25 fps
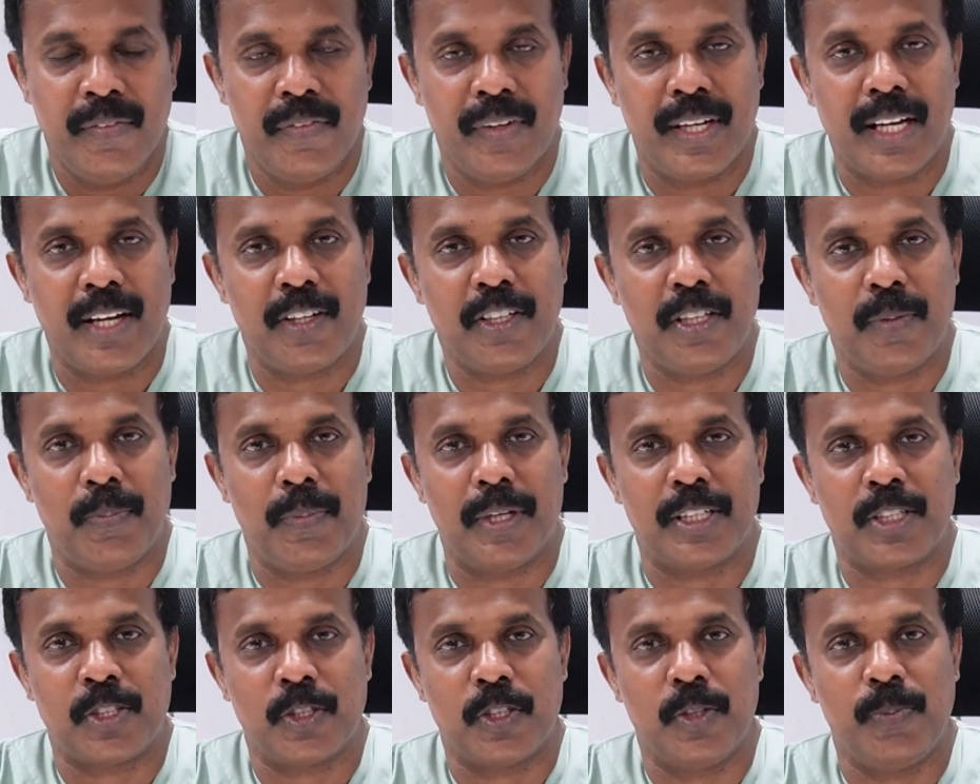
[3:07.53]
We have the
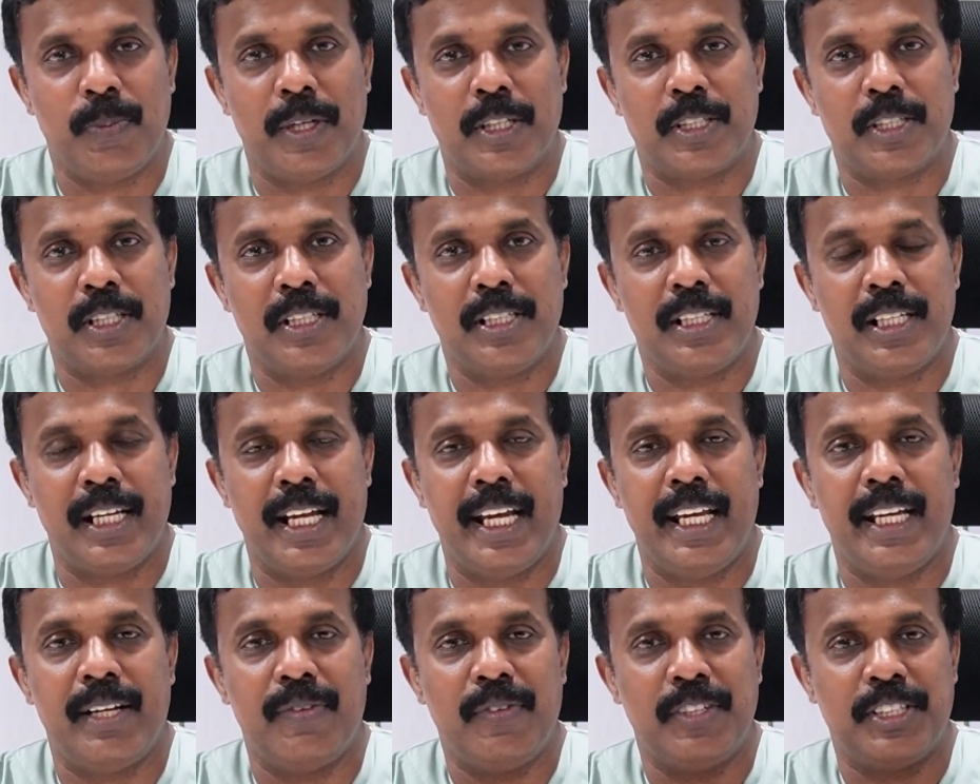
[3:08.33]
muscle
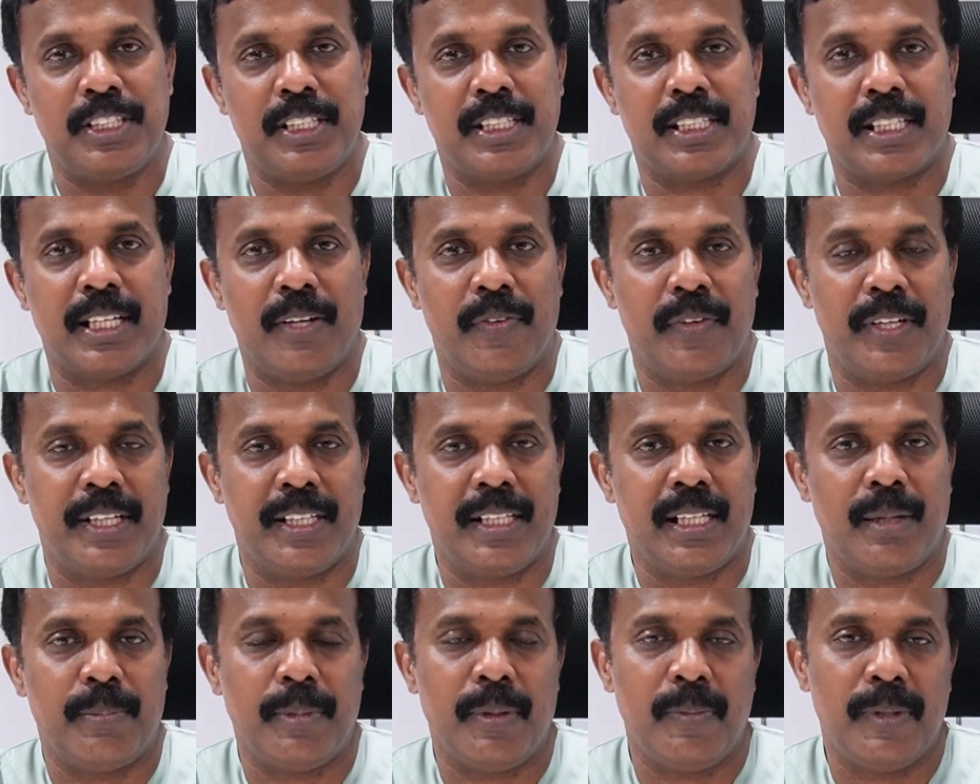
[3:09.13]
layer which is
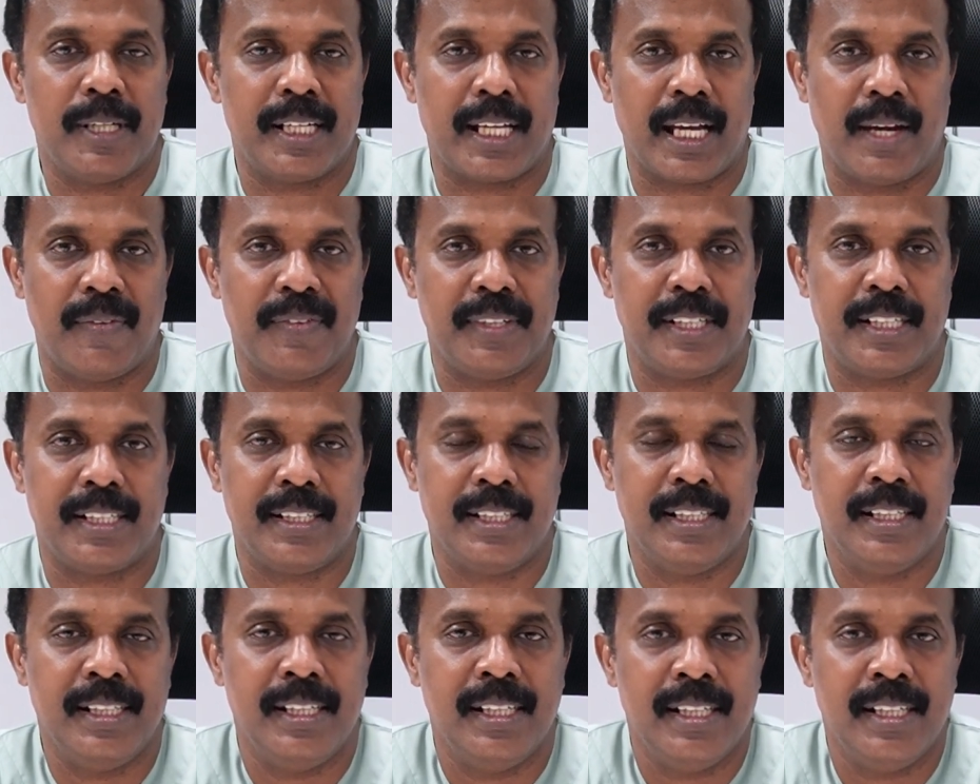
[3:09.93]
covering the abdominal cavity.